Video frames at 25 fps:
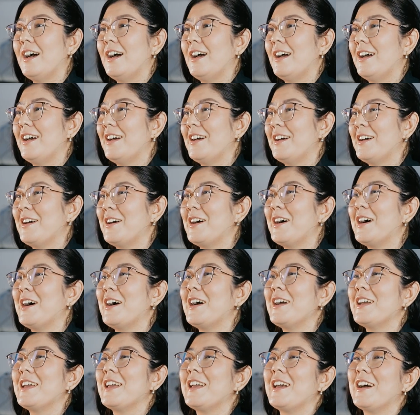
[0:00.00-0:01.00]

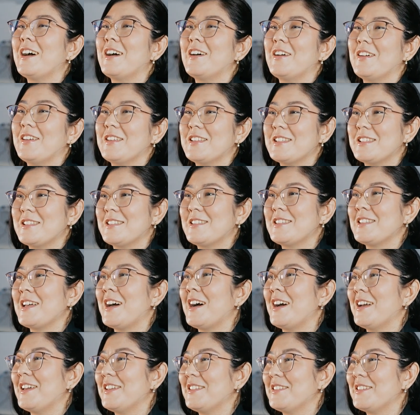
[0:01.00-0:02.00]
I got it's
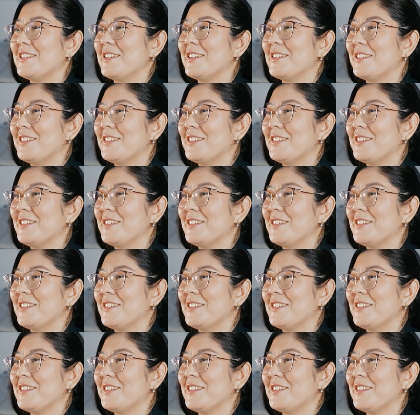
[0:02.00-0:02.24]
Titan.